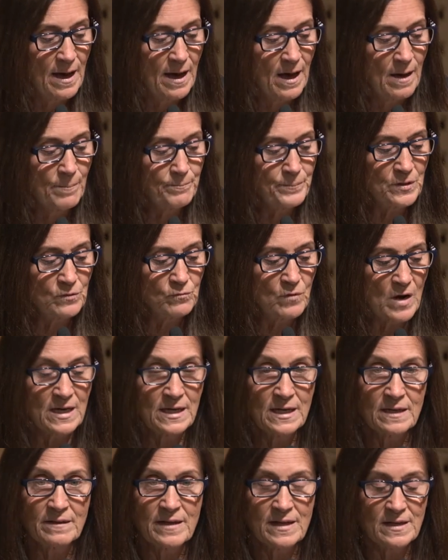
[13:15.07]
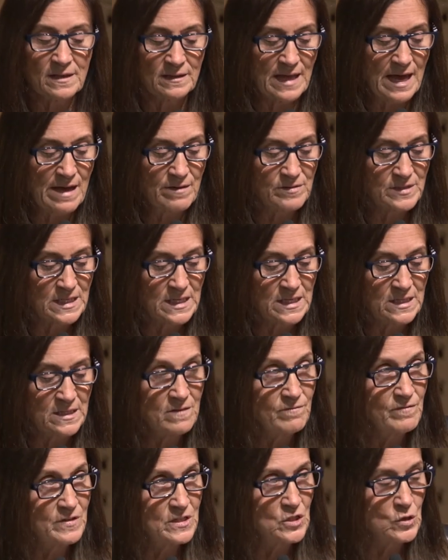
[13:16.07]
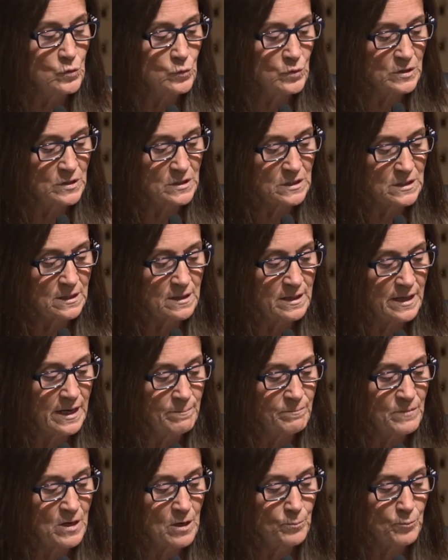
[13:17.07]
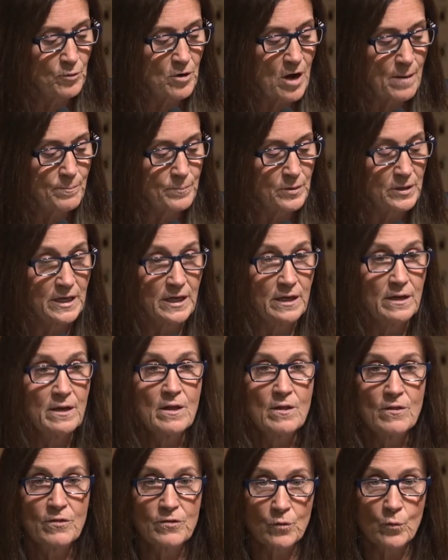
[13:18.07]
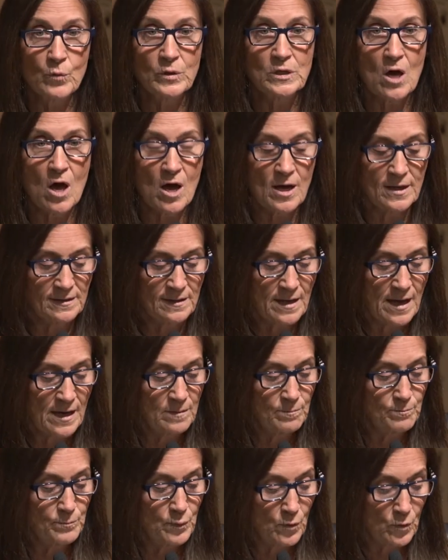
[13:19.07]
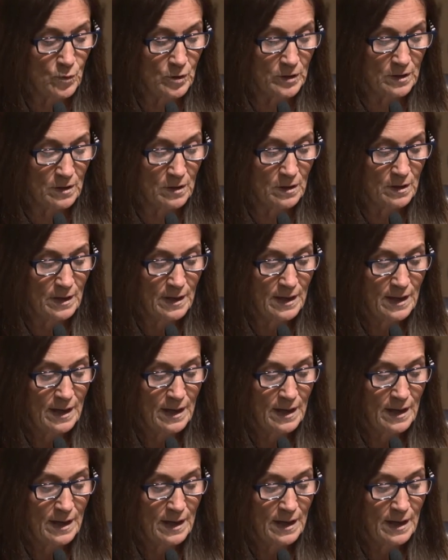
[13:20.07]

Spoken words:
up and running that allows individuals to claim their property through an online portal.